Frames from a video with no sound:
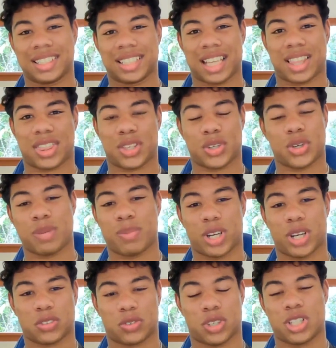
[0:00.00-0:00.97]
it's like $30
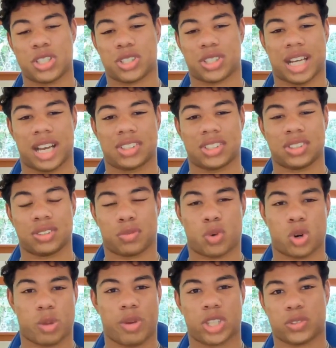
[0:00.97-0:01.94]
for 100,000
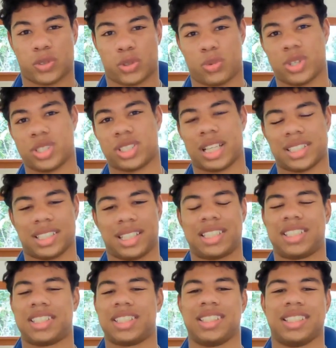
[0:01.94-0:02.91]
or $40 for 300,000. Like,
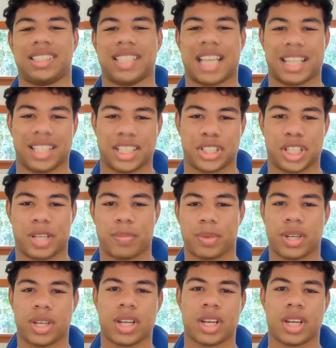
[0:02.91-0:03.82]
it's just insanely cheap.